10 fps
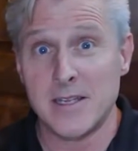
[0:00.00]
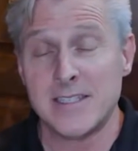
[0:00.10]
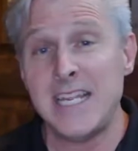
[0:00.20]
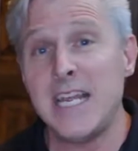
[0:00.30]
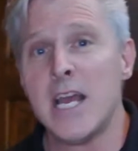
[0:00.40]

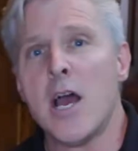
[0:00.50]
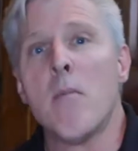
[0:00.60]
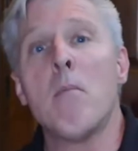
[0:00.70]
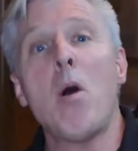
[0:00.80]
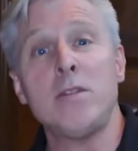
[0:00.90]
See,
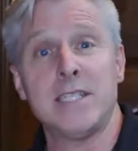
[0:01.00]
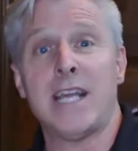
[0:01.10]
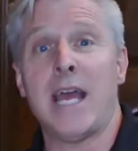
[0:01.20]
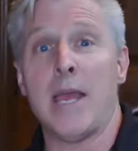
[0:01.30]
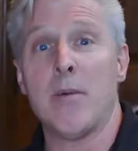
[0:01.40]
most of the
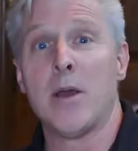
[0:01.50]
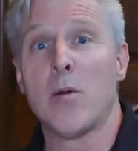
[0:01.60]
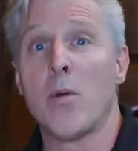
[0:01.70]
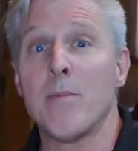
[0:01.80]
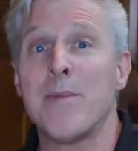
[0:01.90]
time
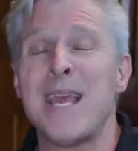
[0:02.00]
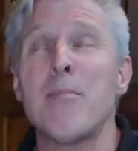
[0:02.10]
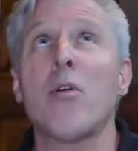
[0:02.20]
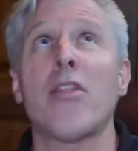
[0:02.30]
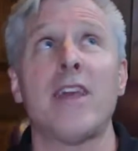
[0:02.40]
when
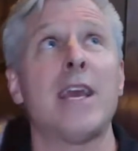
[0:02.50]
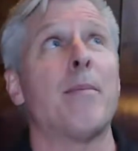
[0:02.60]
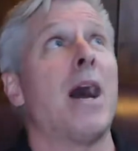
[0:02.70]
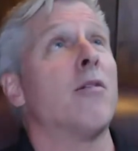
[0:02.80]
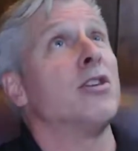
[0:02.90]
people think
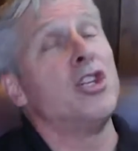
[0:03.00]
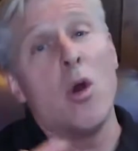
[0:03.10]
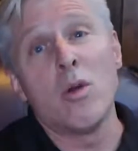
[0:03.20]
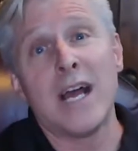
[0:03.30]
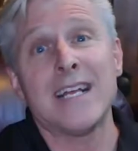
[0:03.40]
about
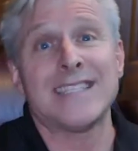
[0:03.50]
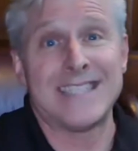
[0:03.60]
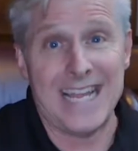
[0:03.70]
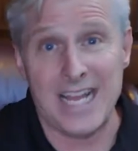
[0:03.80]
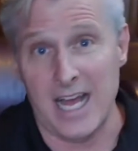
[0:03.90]
yoga
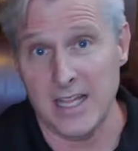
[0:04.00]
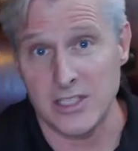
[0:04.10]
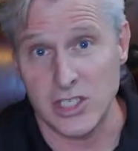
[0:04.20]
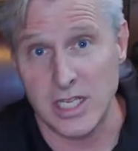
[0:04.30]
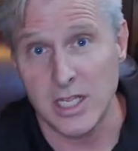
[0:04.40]

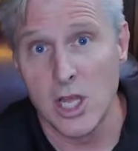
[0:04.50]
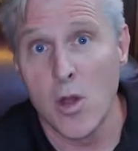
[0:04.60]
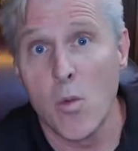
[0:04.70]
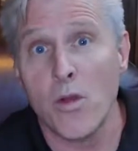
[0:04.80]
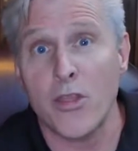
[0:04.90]
psychology,
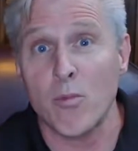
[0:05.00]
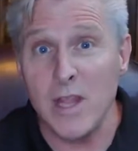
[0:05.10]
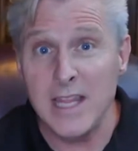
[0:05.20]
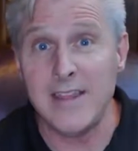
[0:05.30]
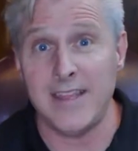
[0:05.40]
what they're
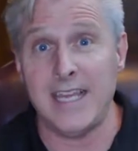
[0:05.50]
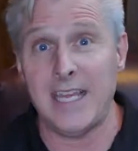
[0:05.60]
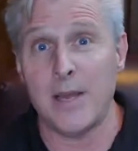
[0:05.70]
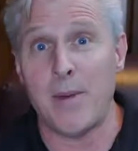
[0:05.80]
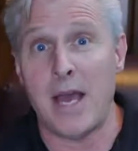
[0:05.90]
really
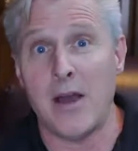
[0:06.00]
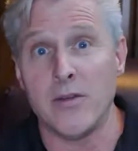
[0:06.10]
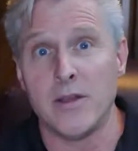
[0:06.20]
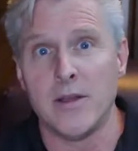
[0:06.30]
thinking about